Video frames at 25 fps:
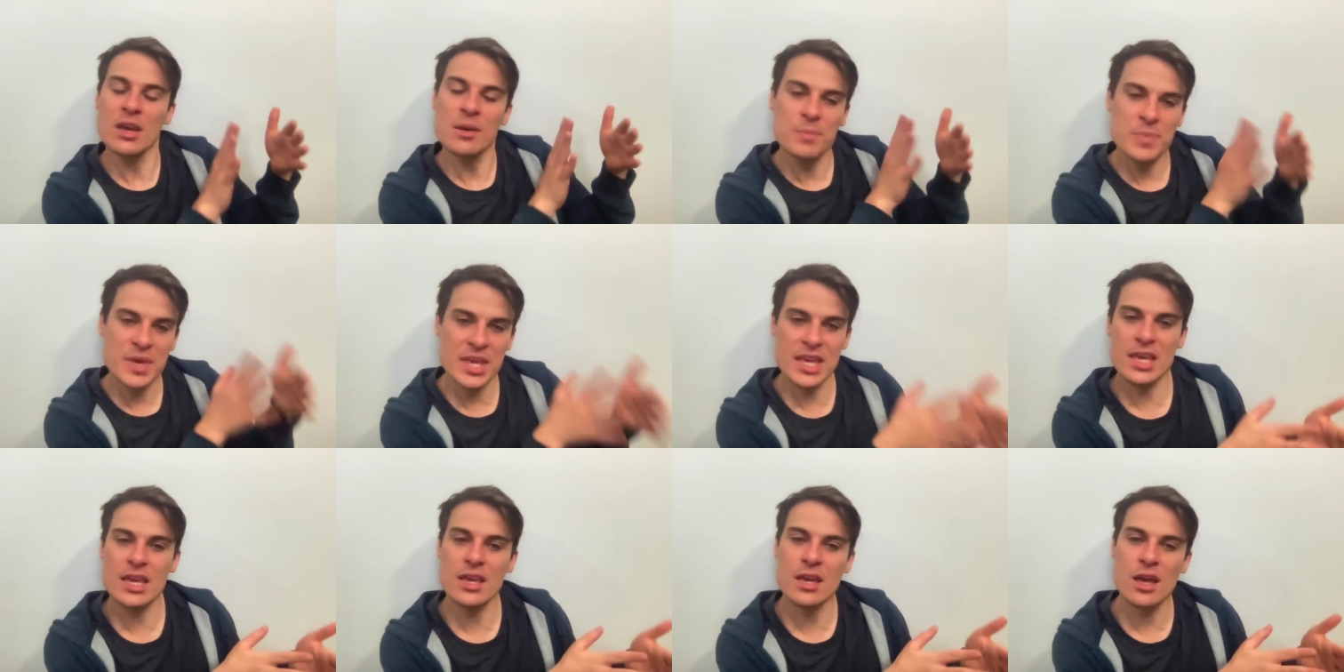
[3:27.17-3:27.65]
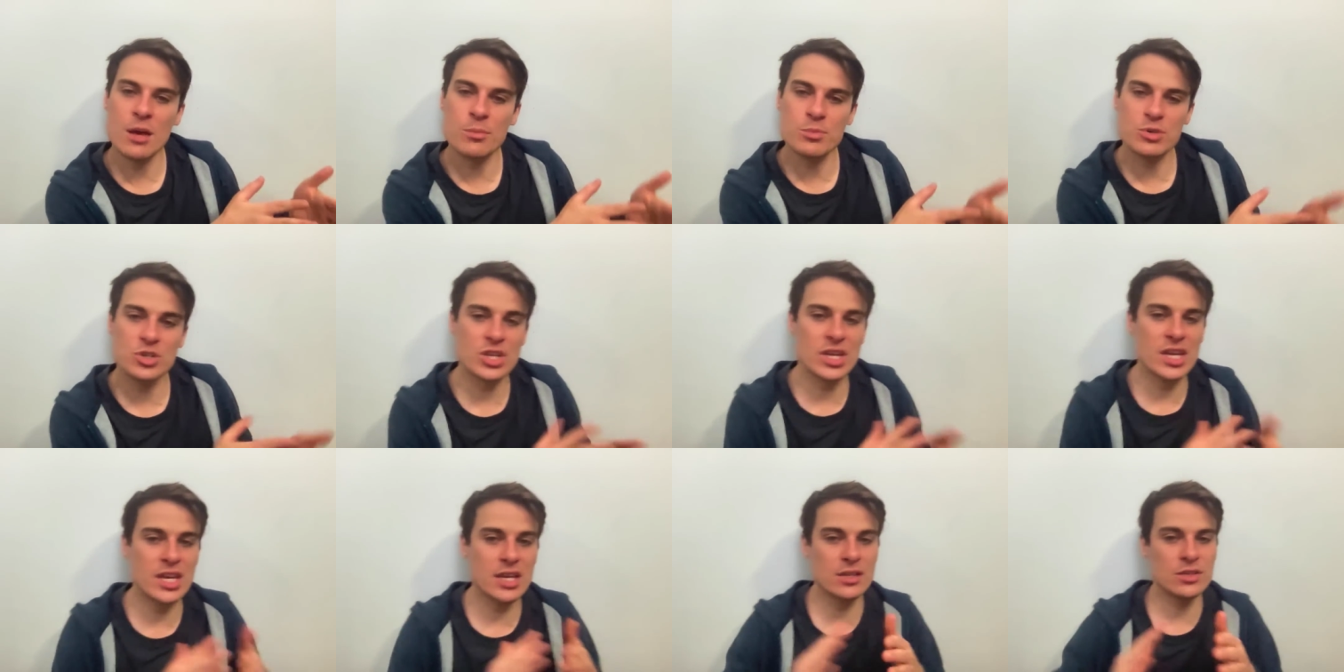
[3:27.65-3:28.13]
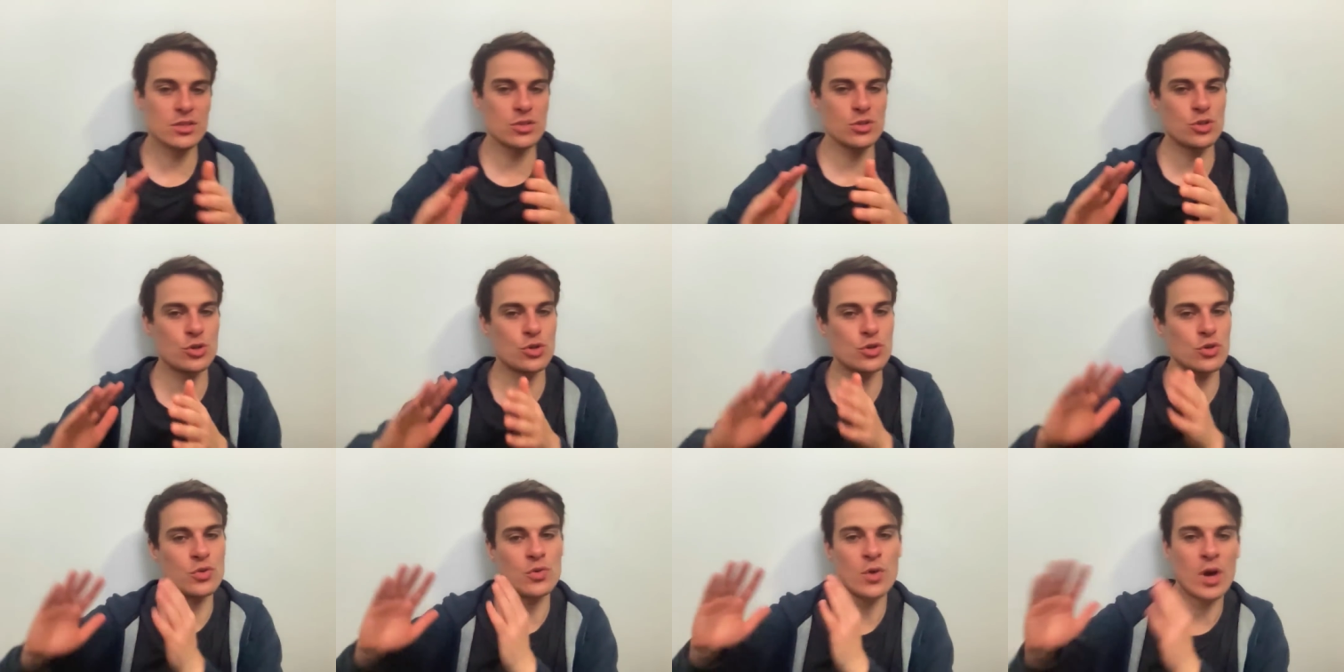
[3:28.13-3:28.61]
picking up chicks
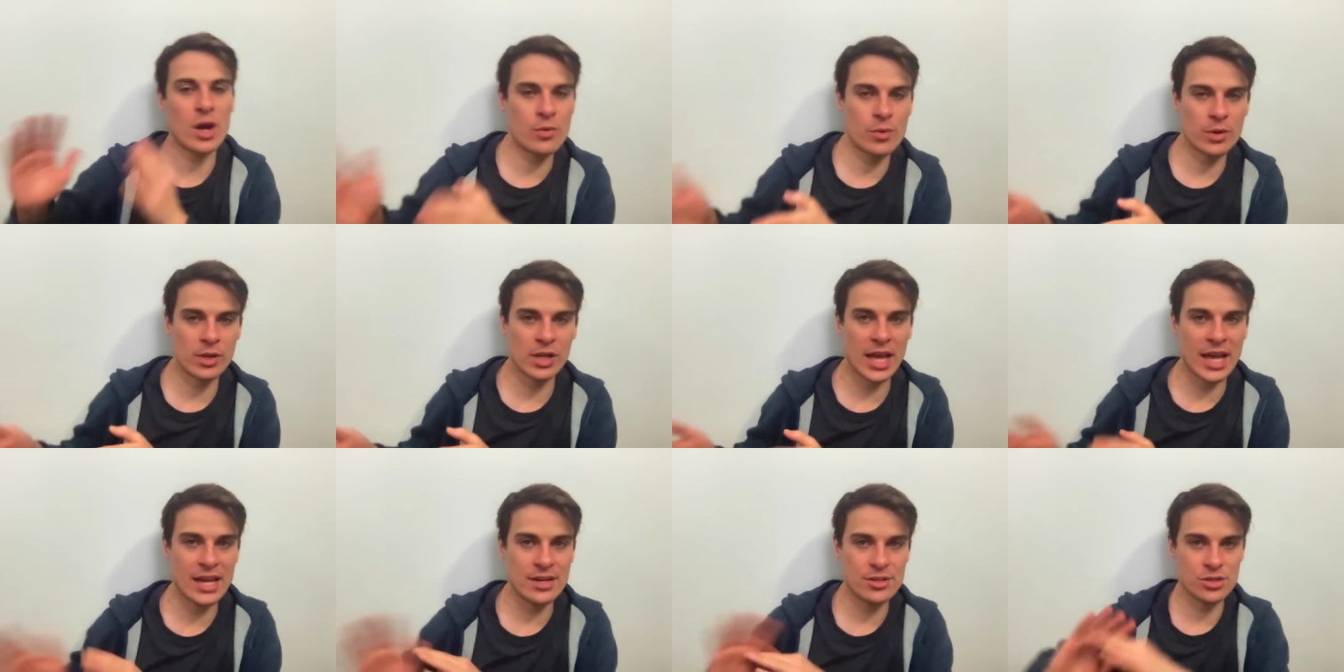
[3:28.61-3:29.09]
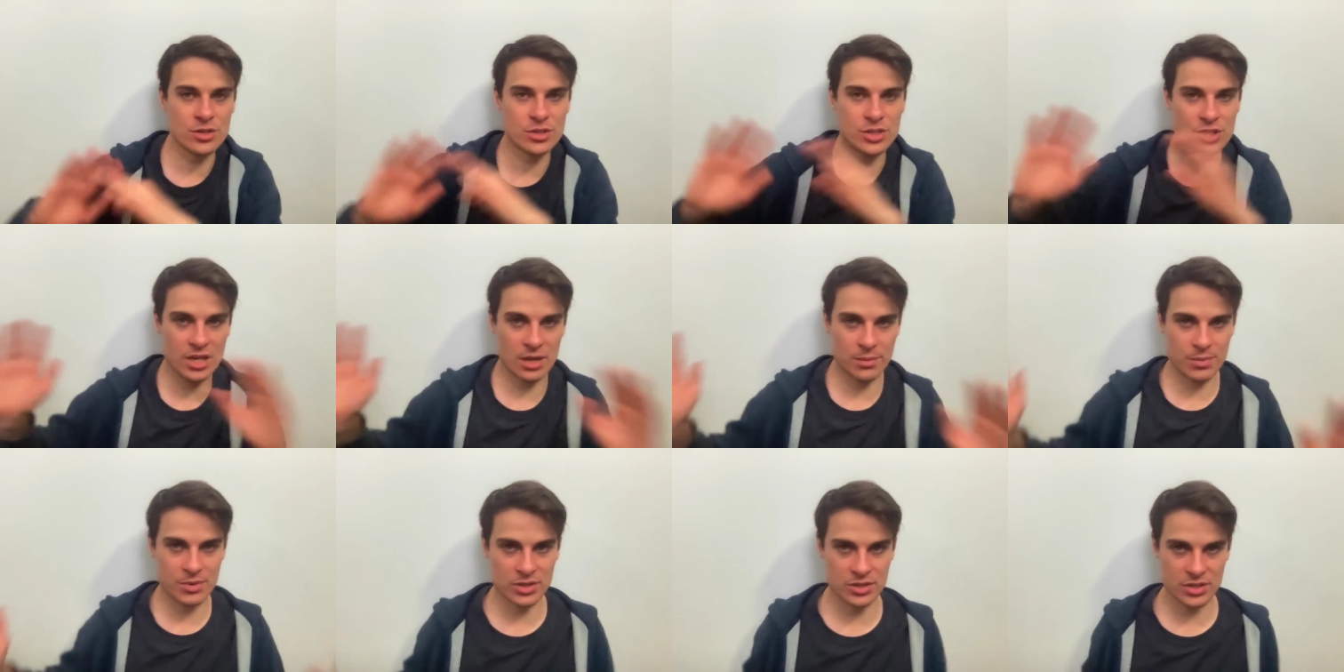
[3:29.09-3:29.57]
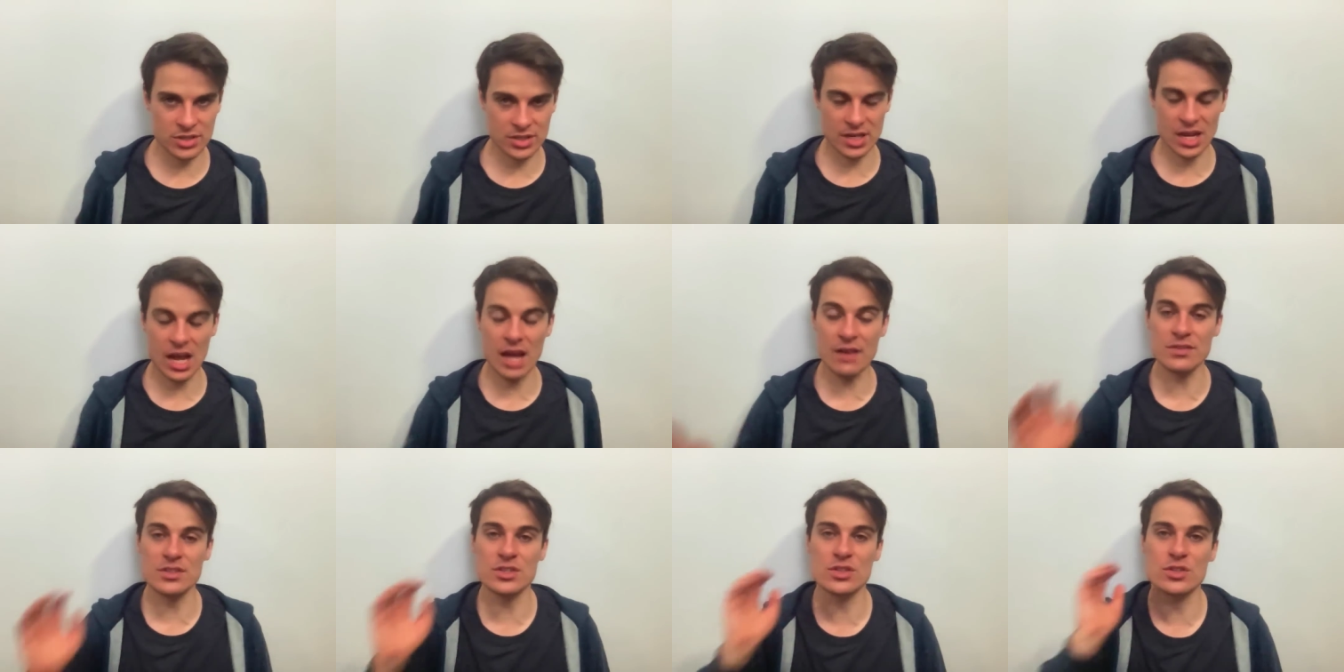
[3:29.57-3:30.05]
to a relationship, it just
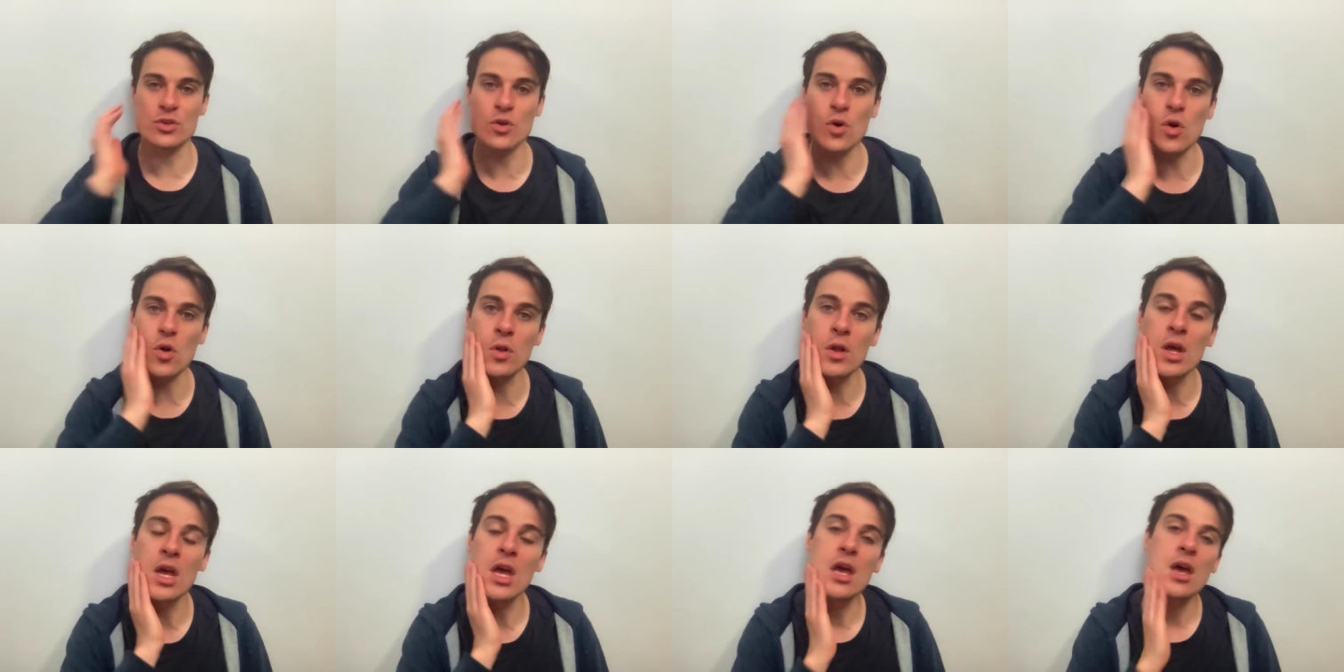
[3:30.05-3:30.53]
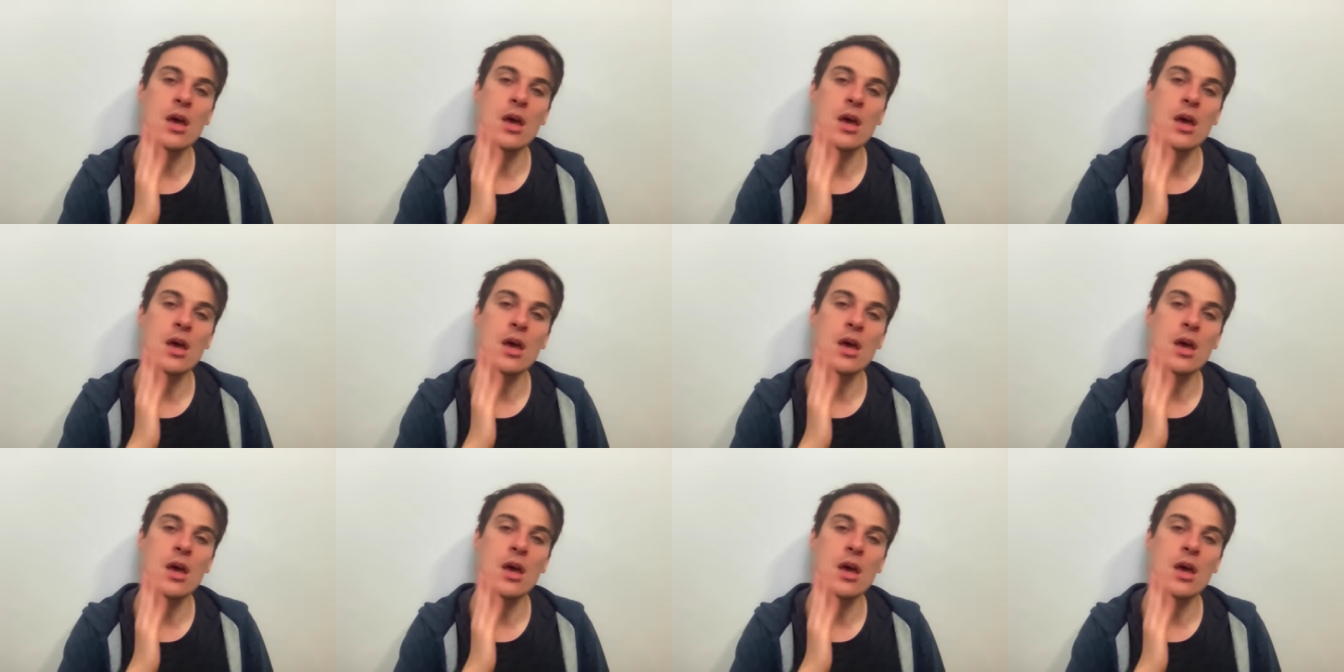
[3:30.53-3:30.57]
covers it all.